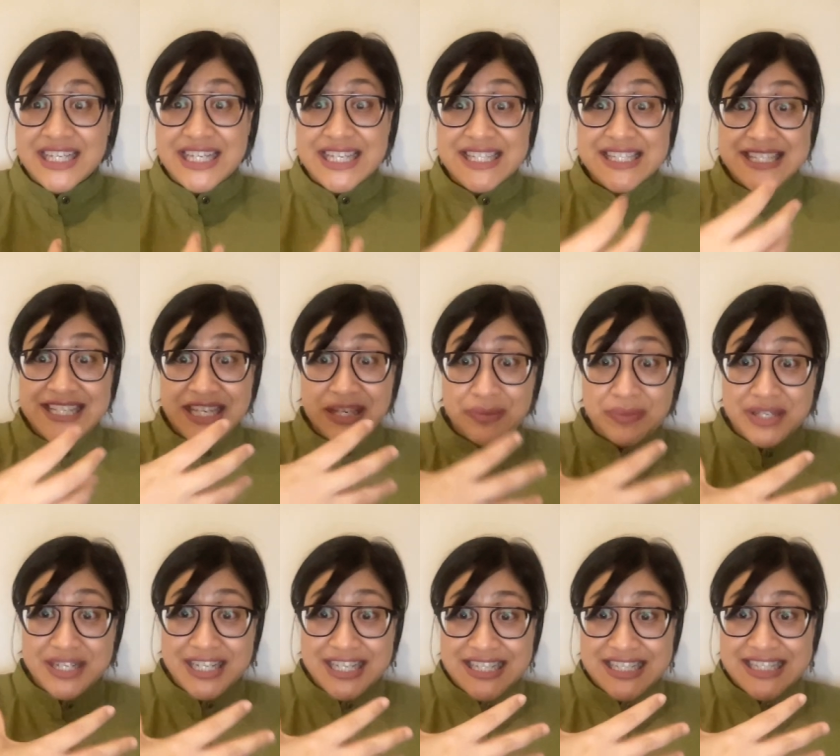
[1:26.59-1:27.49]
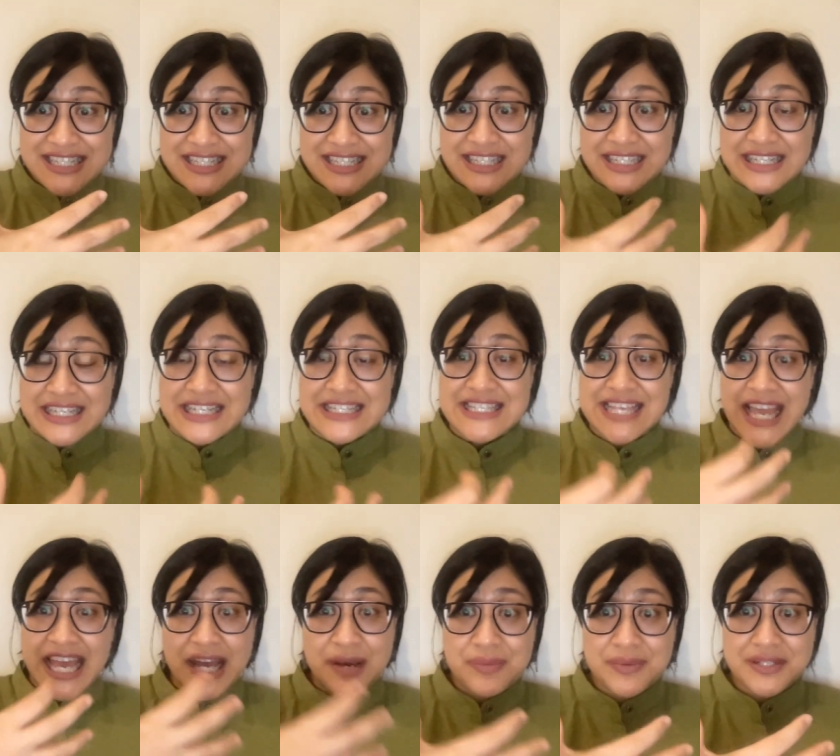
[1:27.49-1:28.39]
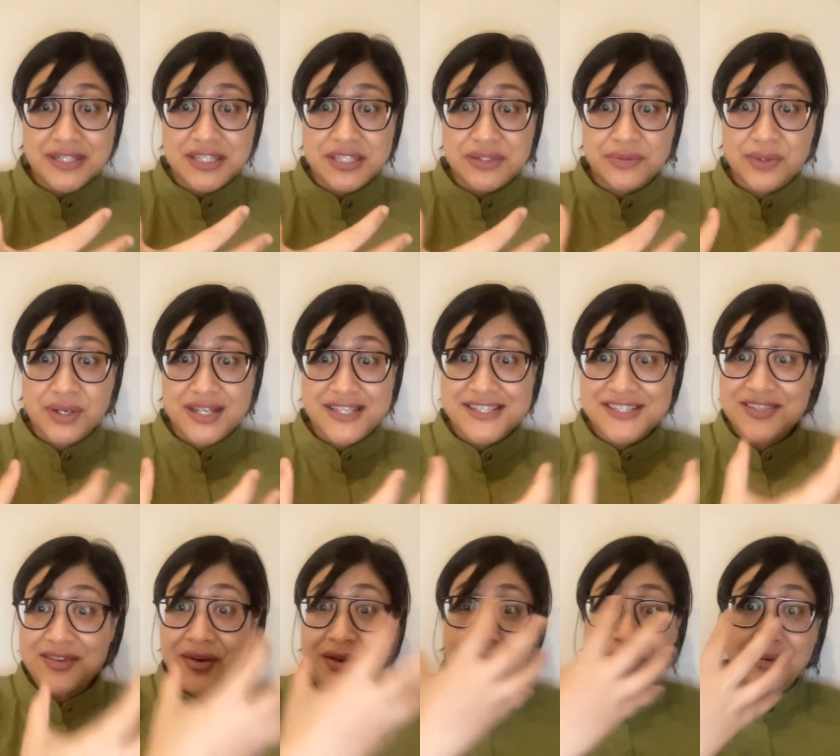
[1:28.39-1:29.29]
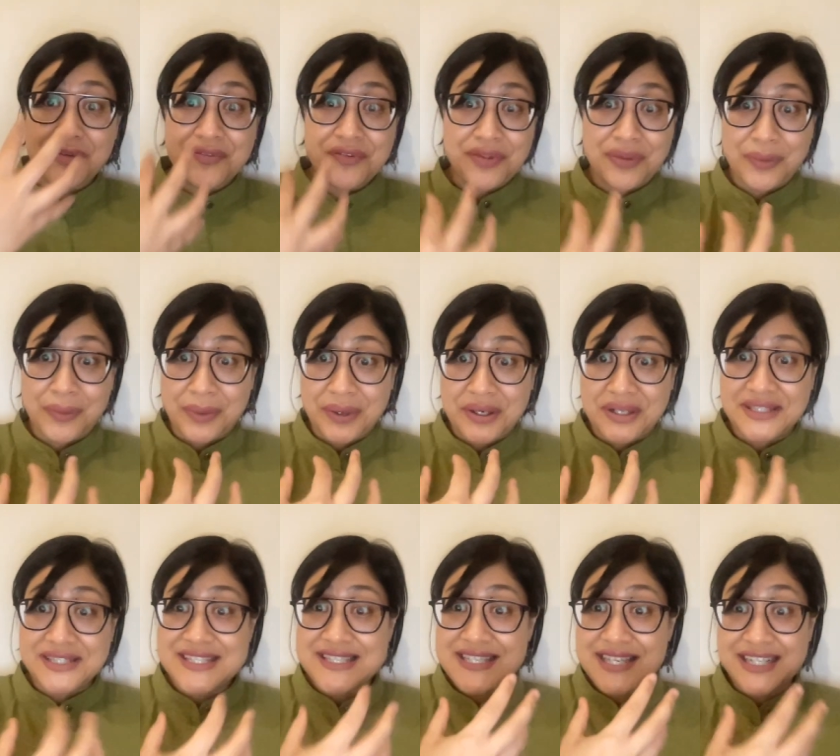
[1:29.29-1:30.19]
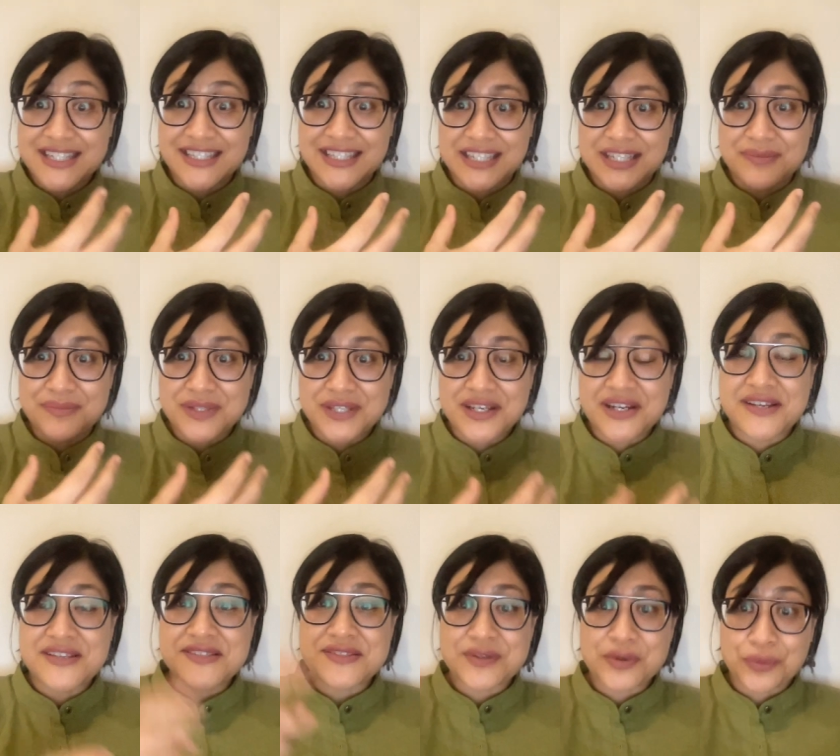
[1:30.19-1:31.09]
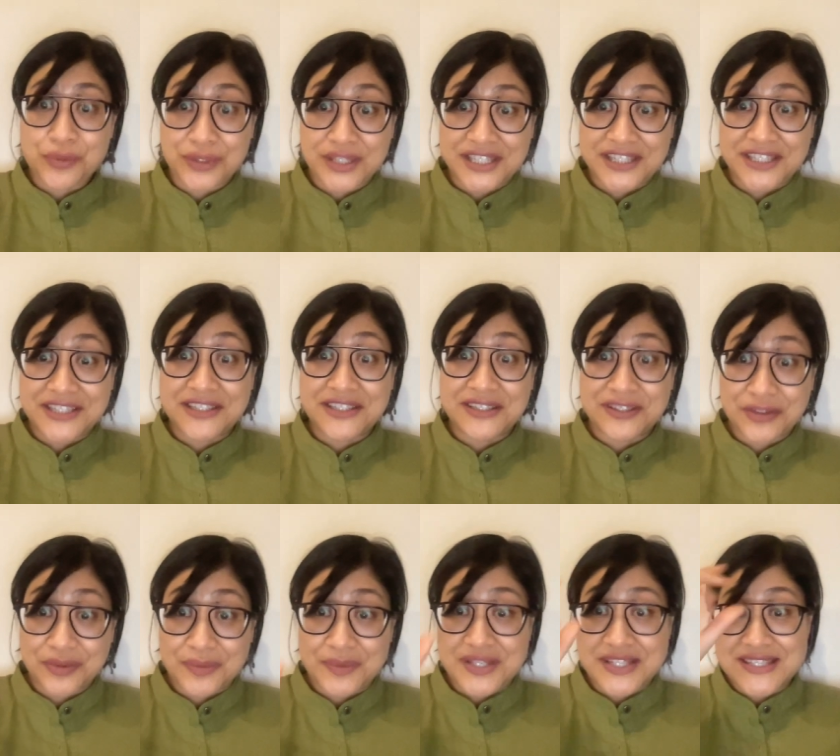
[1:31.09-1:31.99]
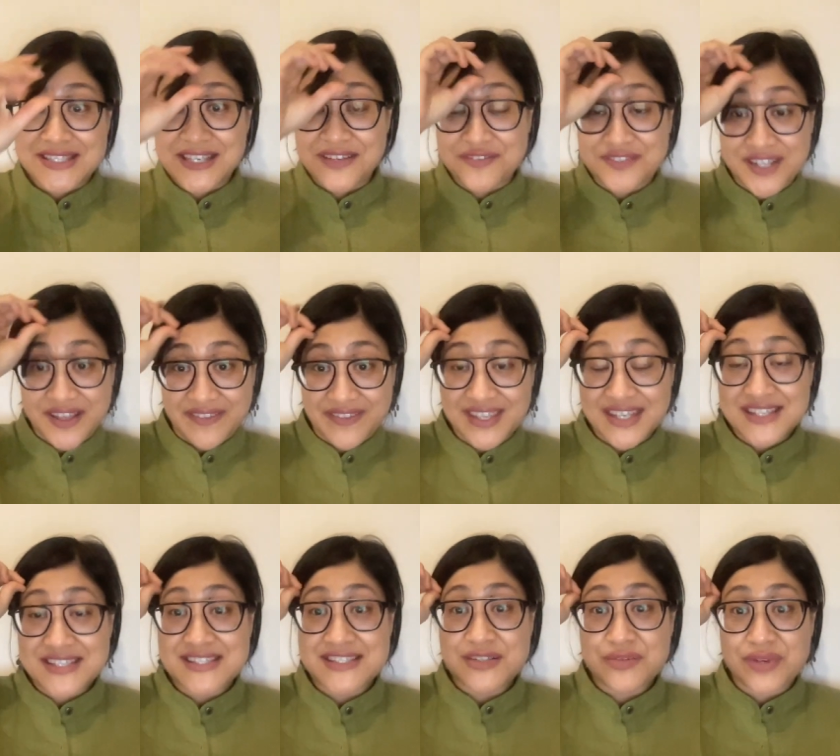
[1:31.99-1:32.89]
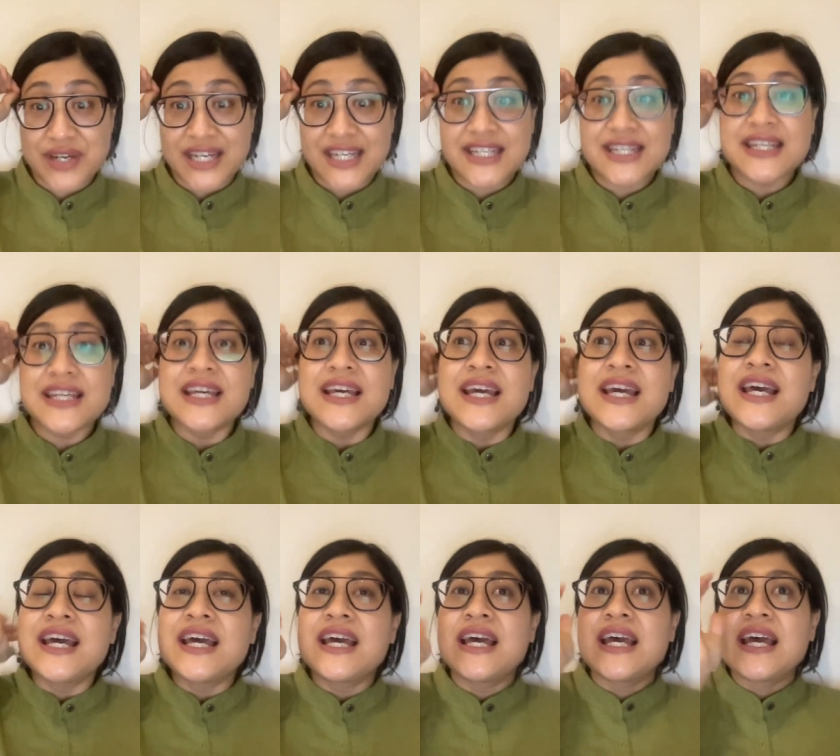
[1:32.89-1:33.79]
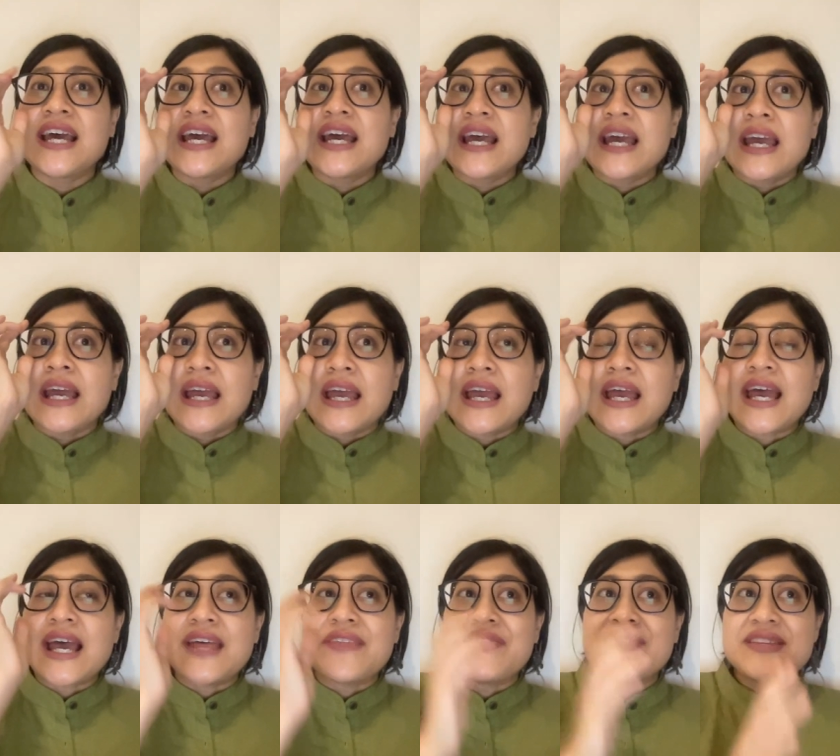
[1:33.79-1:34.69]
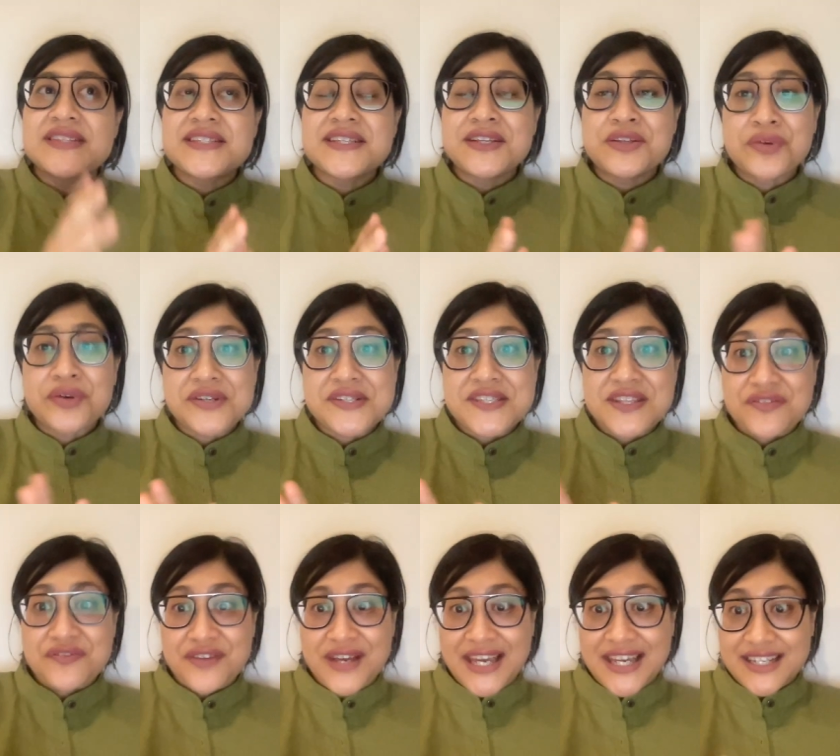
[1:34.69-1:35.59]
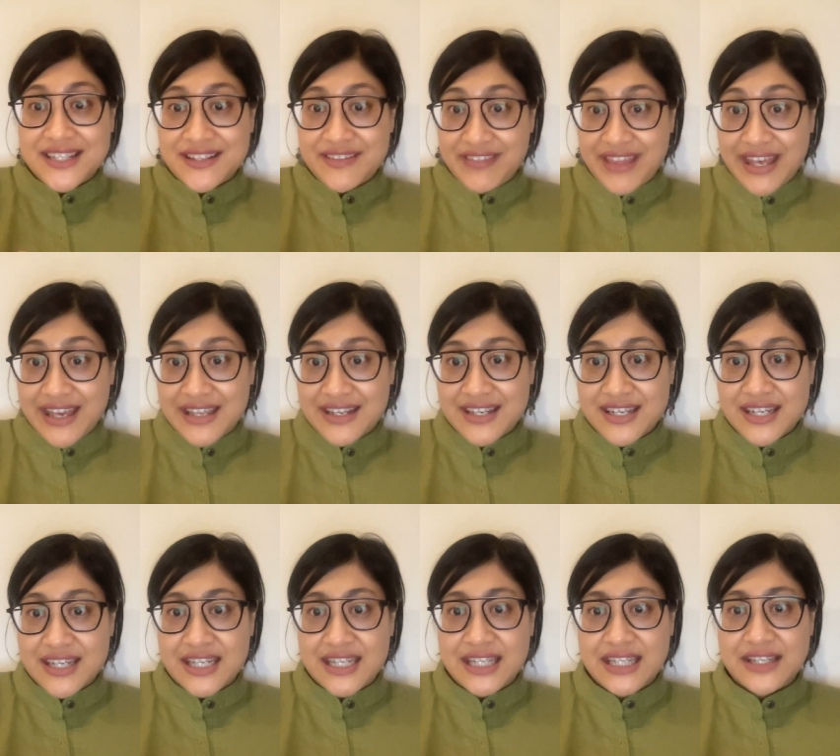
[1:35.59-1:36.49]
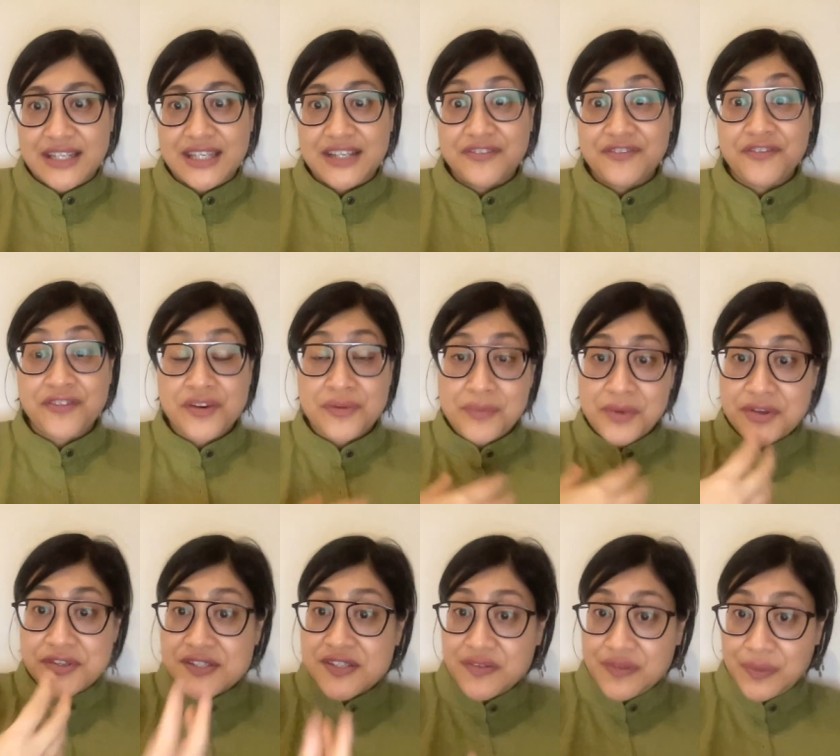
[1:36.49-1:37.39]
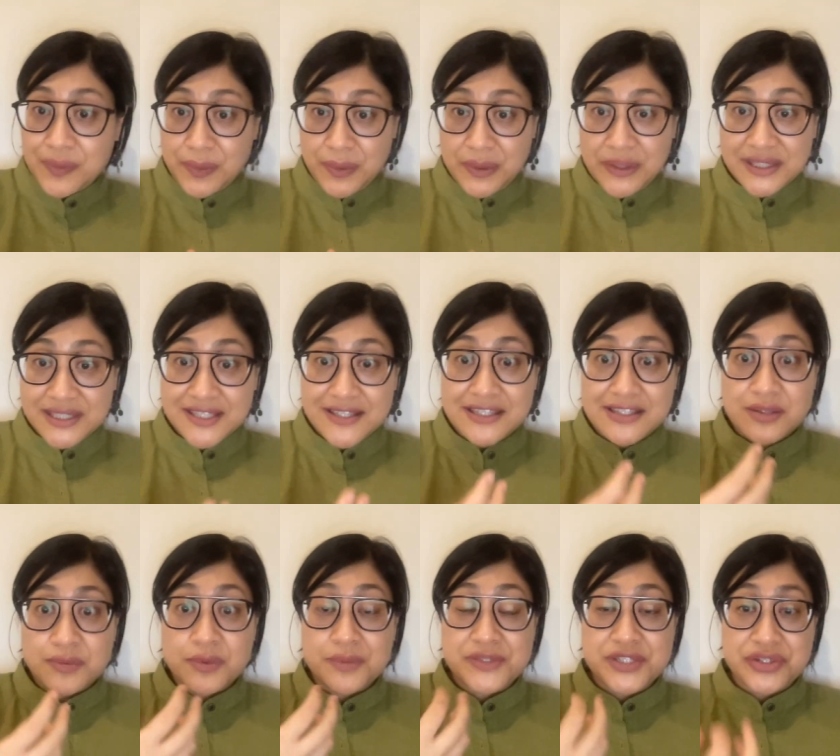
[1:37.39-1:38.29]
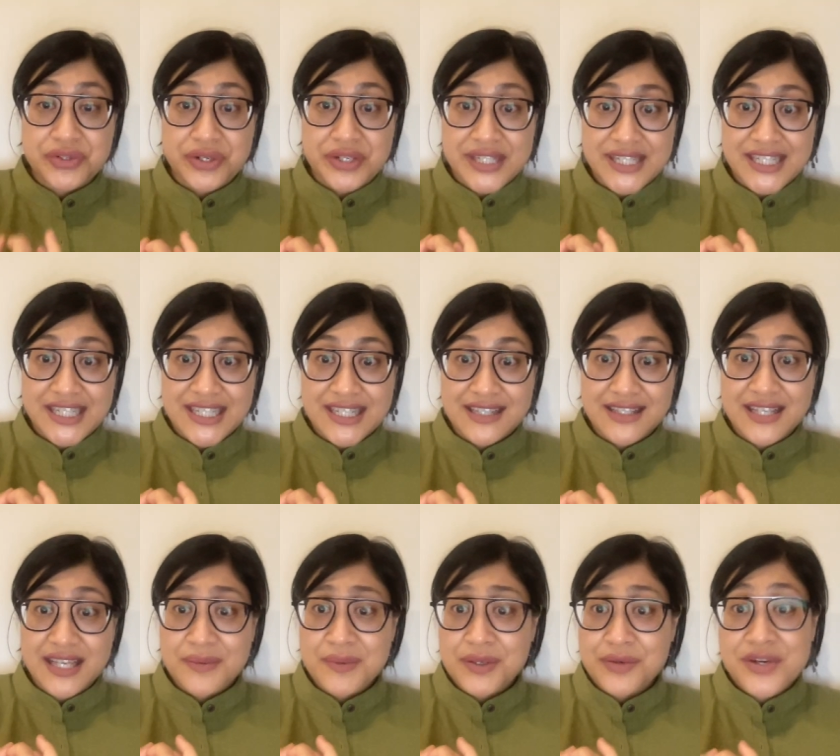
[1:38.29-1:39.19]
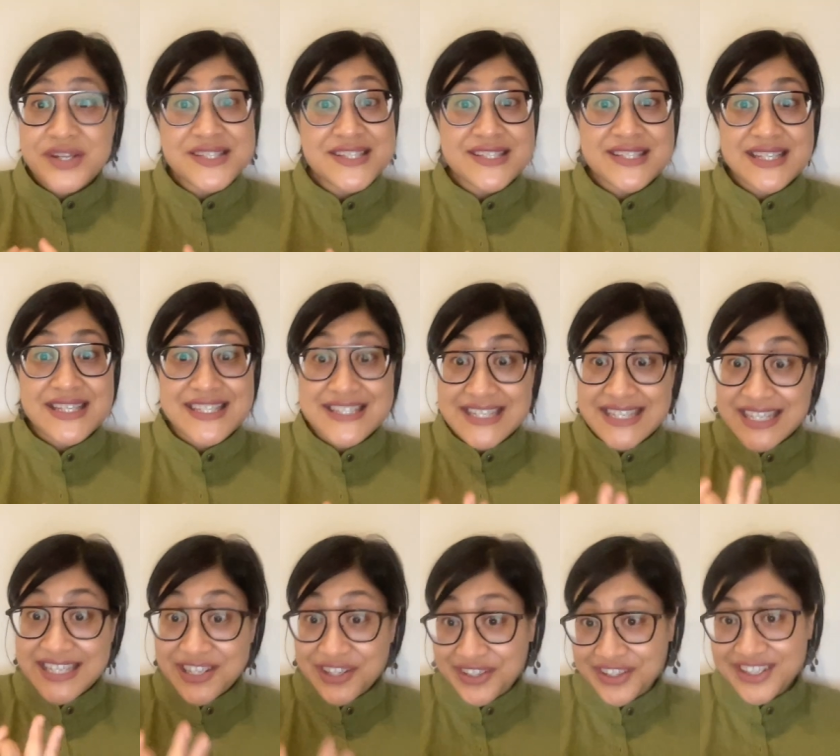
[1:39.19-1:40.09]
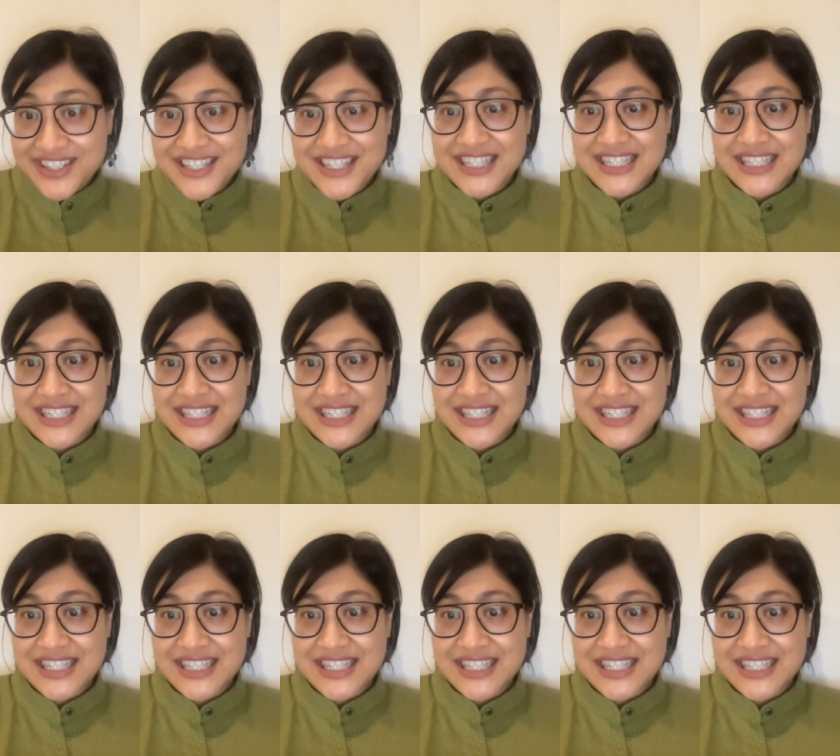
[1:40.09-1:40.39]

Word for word: it's imminent it's happening to us all over the world suddenly because we humans have done this, right? And this ignores the fact that for most of the world and the global majority, climate crisis is here.